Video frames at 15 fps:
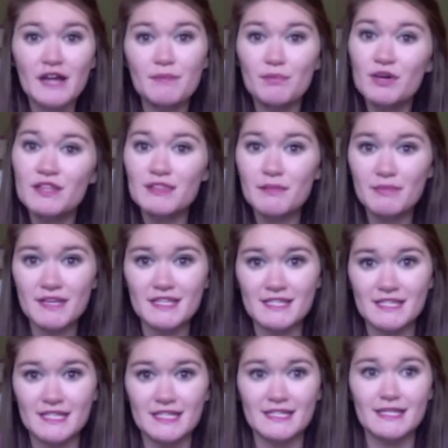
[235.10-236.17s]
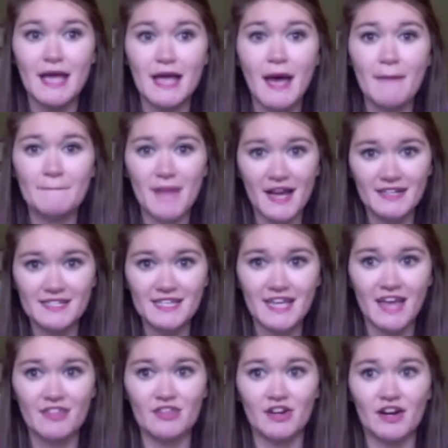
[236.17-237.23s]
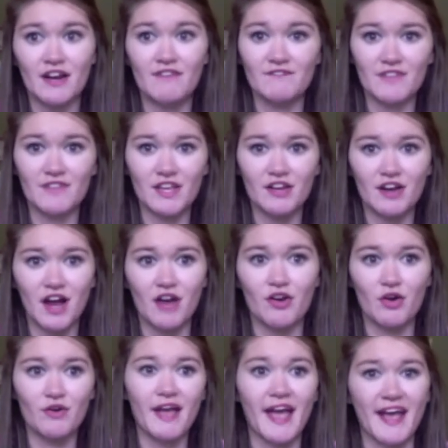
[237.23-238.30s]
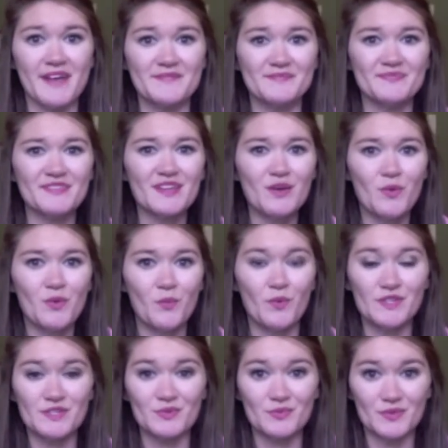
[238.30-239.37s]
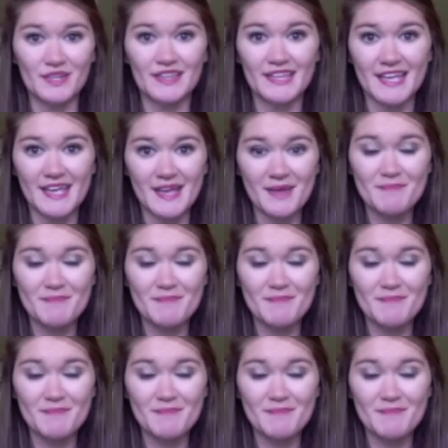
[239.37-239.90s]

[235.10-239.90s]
put the pieces back together and figure out, okay, was it really